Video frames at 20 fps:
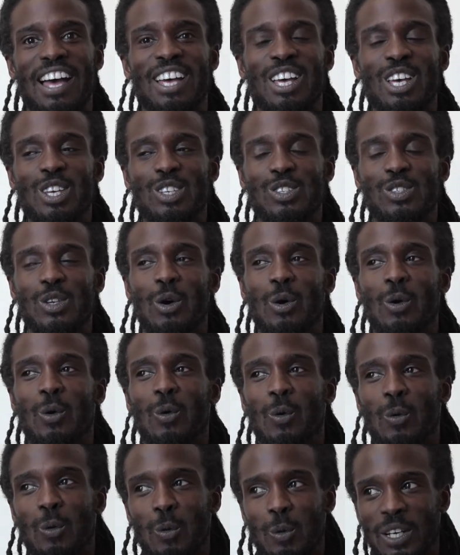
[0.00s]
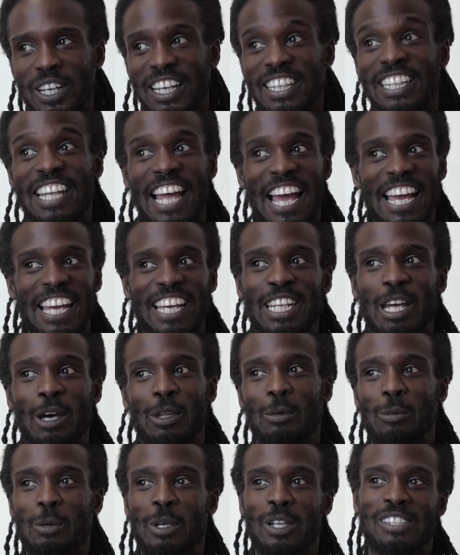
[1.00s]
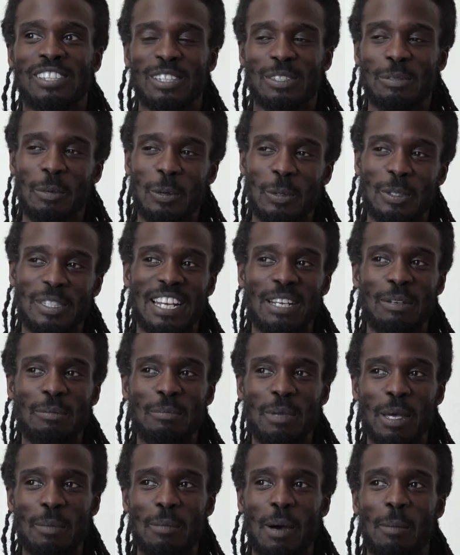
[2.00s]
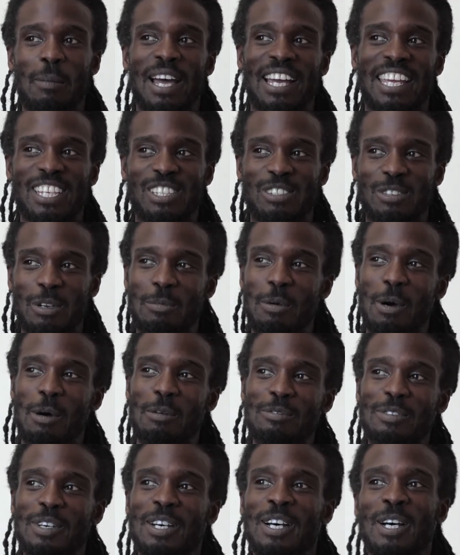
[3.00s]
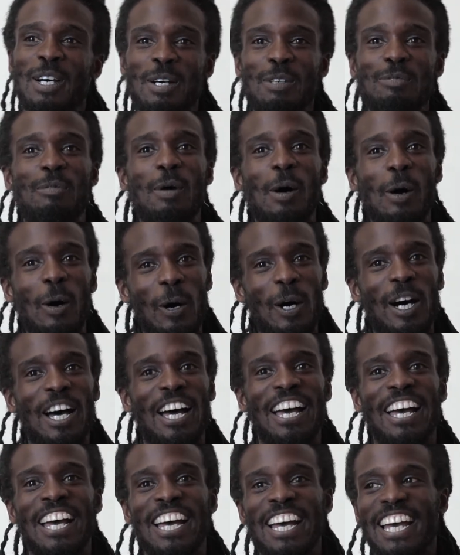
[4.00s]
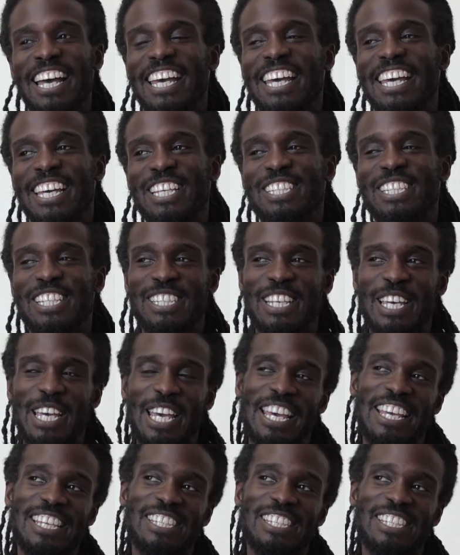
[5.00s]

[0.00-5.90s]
So, and like the world's, I suppose, telling me about Black History Month, but it is as it is.